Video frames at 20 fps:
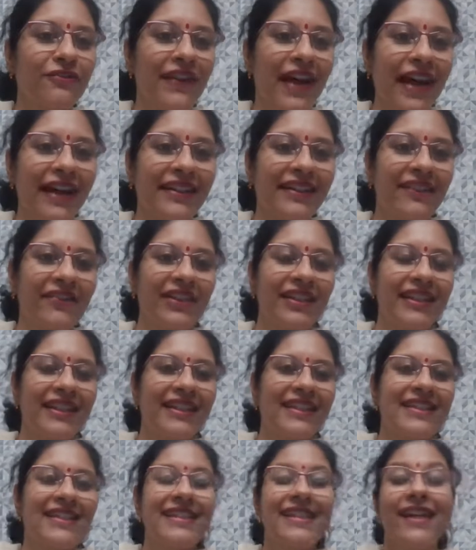
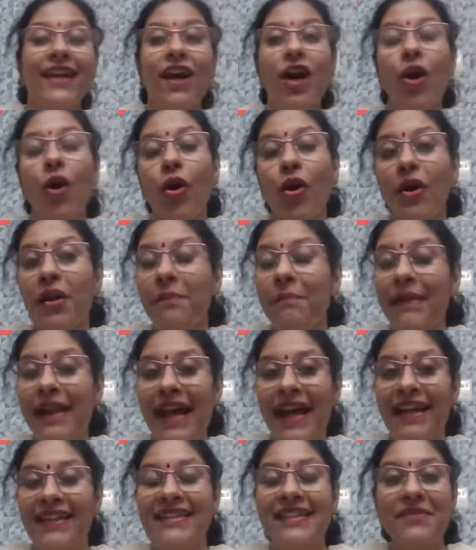activities all
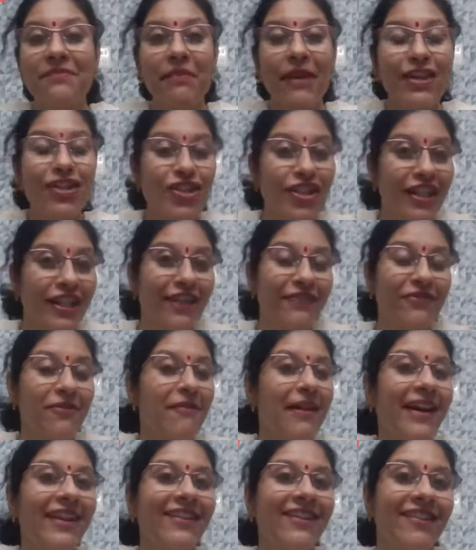planned specially for
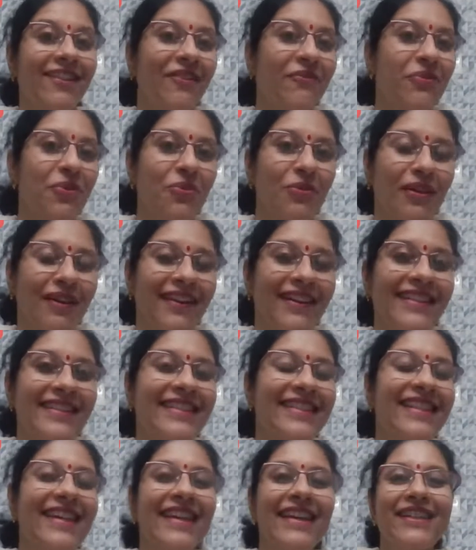my dear viewers.
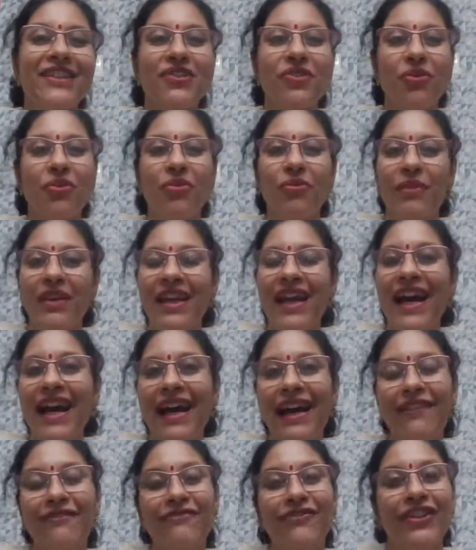So we
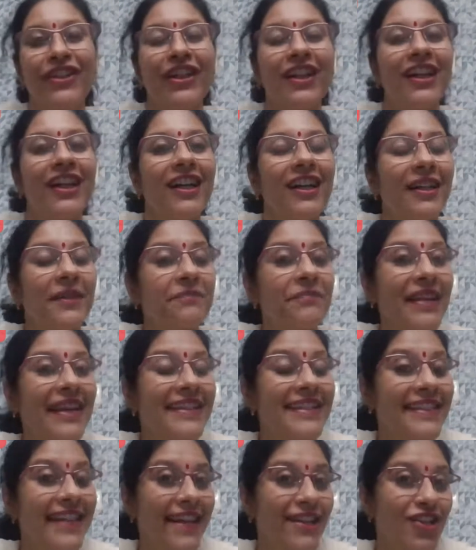have
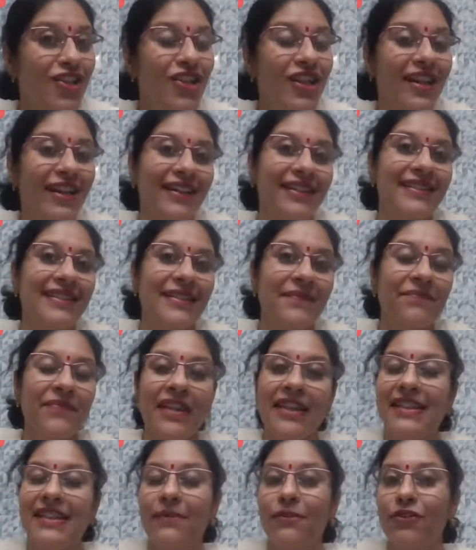essentials,
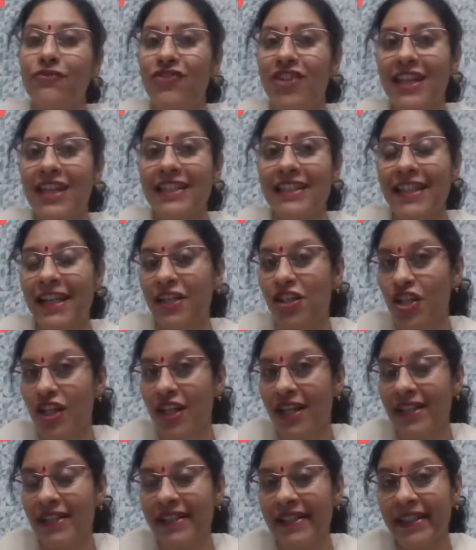some of the
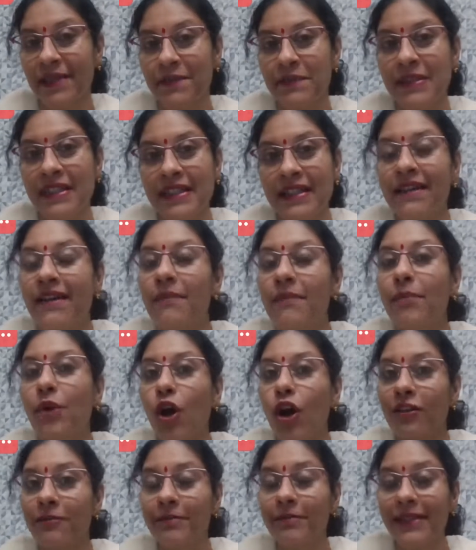essential tips,
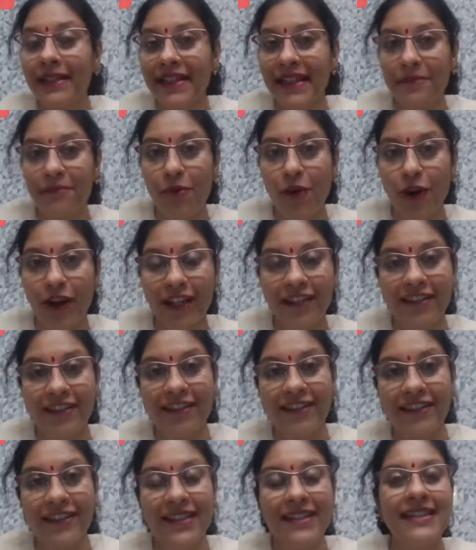plot building
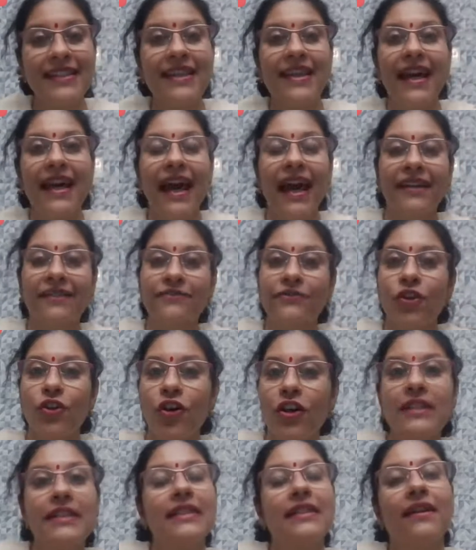pointers, and of
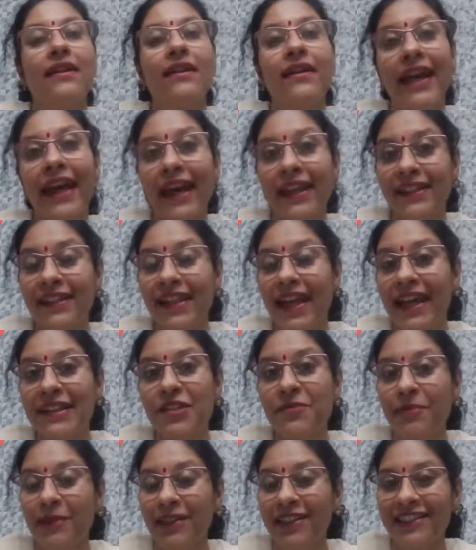course, again,
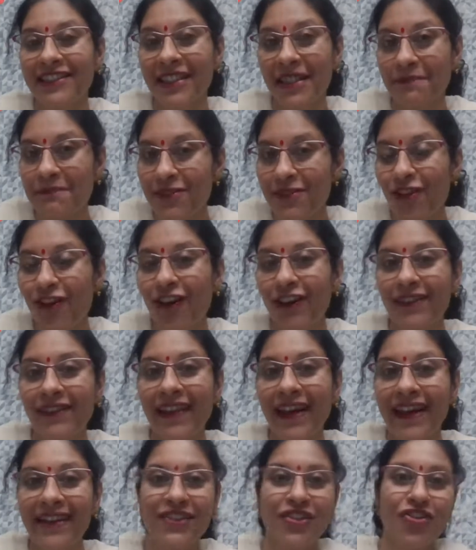expert tips on
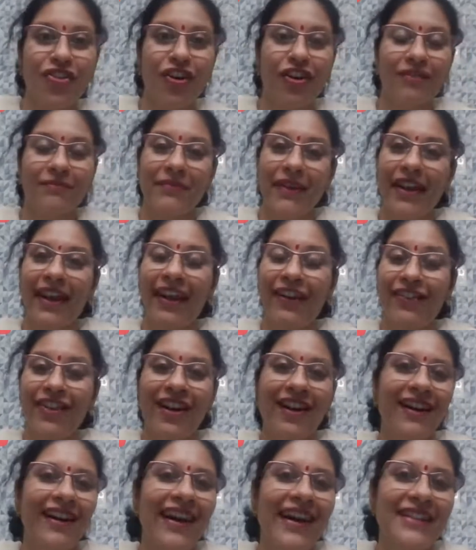that
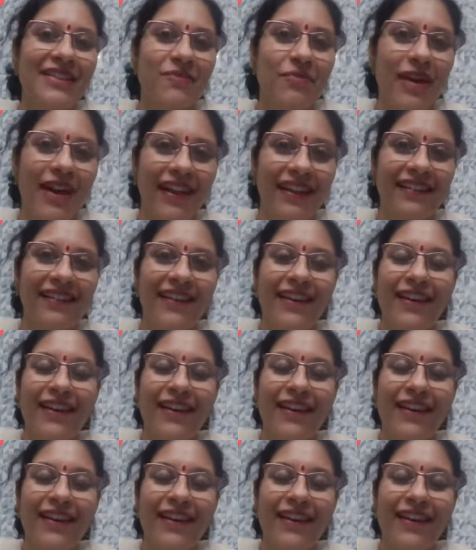area as well,